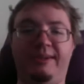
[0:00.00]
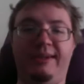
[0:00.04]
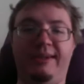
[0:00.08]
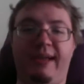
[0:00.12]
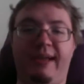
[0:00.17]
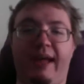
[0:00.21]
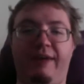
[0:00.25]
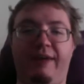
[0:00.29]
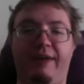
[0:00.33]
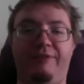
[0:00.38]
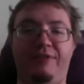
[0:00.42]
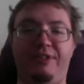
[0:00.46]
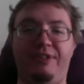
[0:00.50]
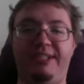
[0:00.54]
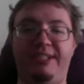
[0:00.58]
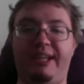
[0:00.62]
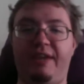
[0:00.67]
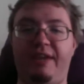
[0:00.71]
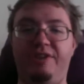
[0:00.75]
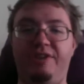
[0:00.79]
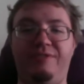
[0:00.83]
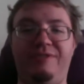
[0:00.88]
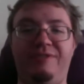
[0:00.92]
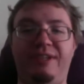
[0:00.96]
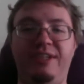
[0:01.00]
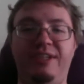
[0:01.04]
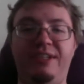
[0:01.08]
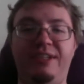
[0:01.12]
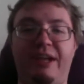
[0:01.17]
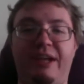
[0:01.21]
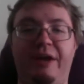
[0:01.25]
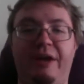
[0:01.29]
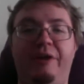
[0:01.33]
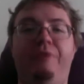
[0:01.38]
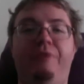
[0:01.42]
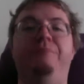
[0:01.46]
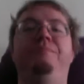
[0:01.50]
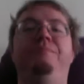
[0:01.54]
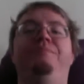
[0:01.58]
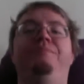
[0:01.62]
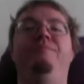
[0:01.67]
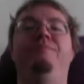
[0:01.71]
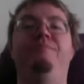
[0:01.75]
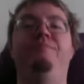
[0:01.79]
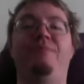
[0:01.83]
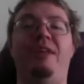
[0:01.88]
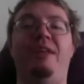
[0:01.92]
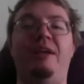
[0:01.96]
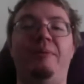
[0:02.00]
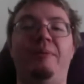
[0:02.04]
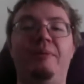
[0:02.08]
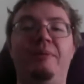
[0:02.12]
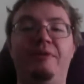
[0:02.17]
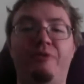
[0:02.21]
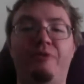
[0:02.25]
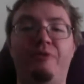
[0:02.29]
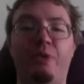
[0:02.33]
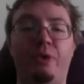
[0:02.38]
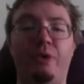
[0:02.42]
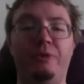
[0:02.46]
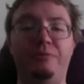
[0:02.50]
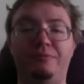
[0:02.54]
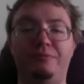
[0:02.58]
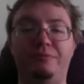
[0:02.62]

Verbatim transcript: have a sketch of the entire thing before